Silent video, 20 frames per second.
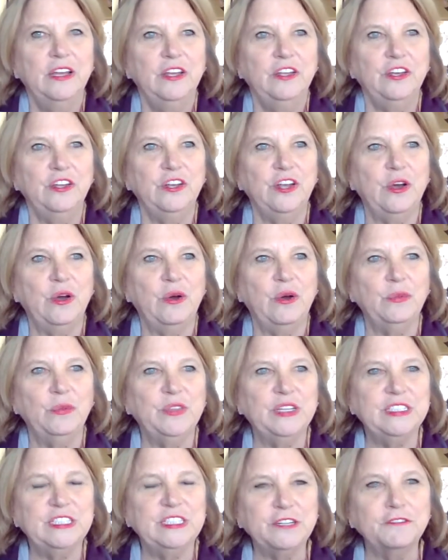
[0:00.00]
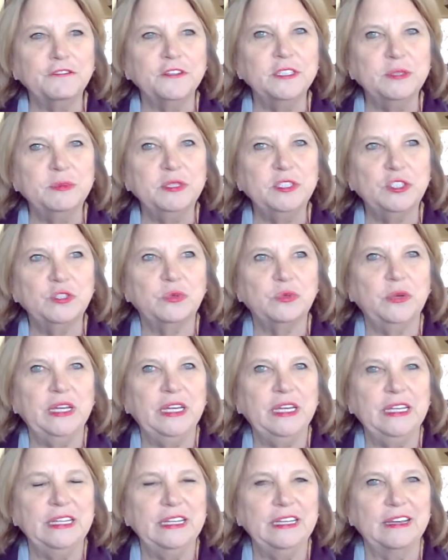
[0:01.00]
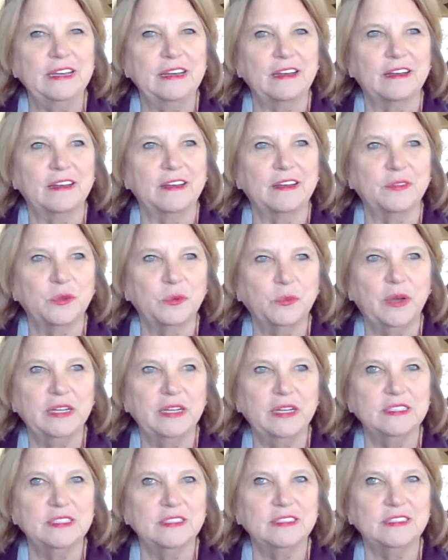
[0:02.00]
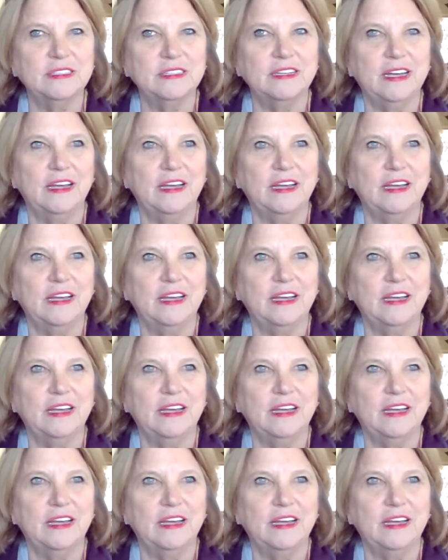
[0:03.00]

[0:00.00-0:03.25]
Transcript: the difference between the West